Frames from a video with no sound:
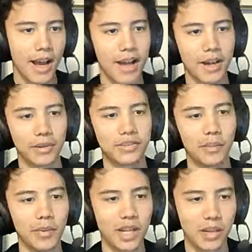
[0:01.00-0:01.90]
Hi, what's
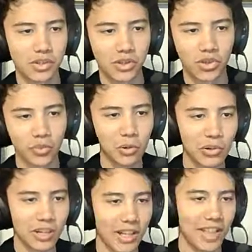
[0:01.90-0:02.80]
up? My name is Joseph
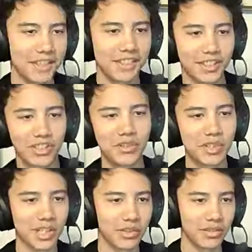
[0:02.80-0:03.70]
Bolduc, and this is the Nerf
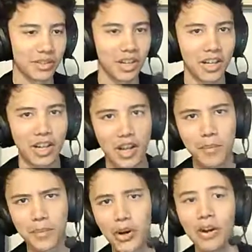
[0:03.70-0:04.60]
Sentry vlog,
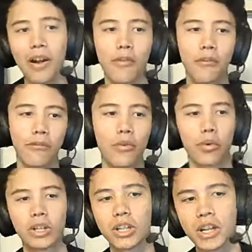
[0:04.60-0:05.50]
part
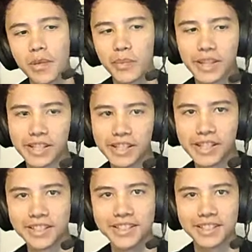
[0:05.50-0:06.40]
4,
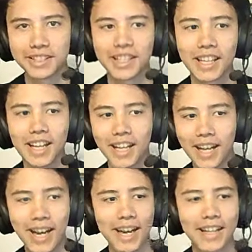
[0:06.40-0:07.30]
because
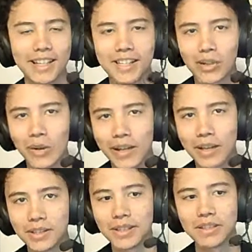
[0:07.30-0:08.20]
I need to crank
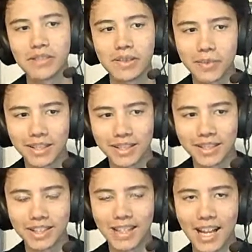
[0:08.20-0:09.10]
out a ton of them
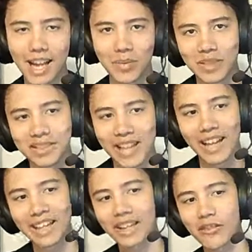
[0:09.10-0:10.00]
because I have been
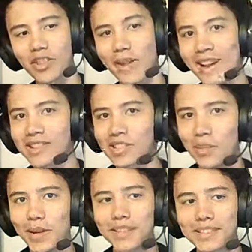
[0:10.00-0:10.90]
slacking for the past 2
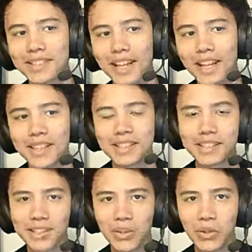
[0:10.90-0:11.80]
months.
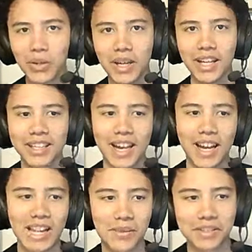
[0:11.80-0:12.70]
So, yeah,
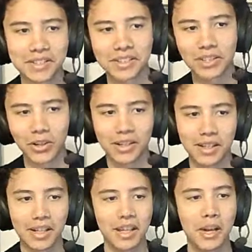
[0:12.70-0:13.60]
anyway, let's get started.
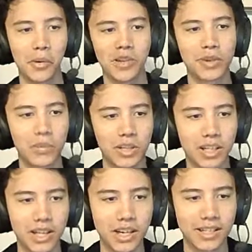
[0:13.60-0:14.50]
What I've been
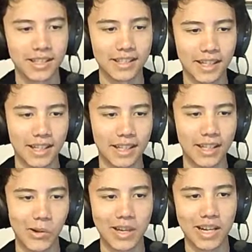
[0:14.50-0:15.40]
working on is I
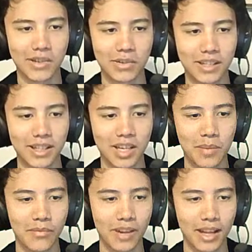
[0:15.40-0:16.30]
learned how to use
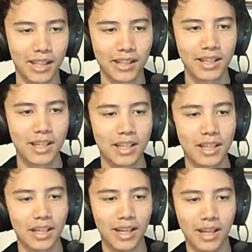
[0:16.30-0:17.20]
GitHub finally.
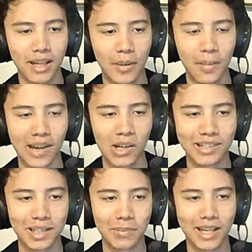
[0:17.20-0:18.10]
I'll
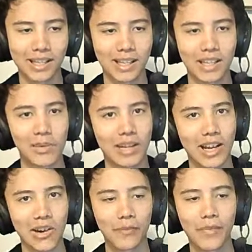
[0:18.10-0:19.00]
link my GitHub
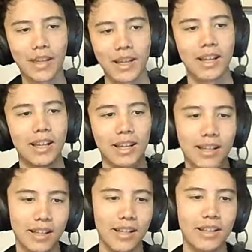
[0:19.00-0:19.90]
account
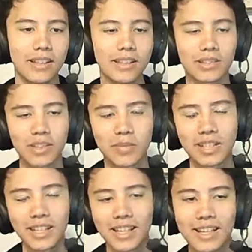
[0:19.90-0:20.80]
in the
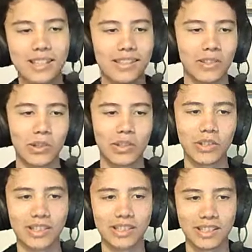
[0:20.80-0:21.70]
description, I guess, so you
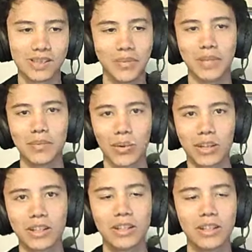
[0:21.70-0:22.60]
can see what I'm
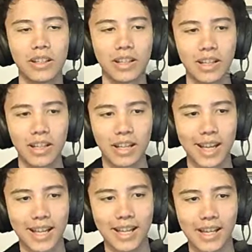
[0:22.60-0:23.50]
working on.
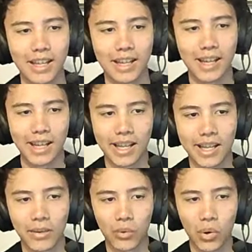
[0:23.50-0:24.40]
And
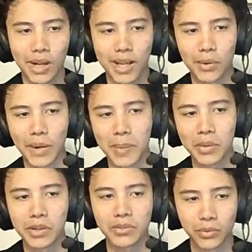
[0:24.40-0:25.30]
I wrote a
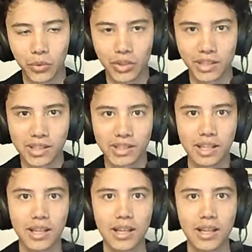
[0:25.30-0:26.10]
wrapper for this.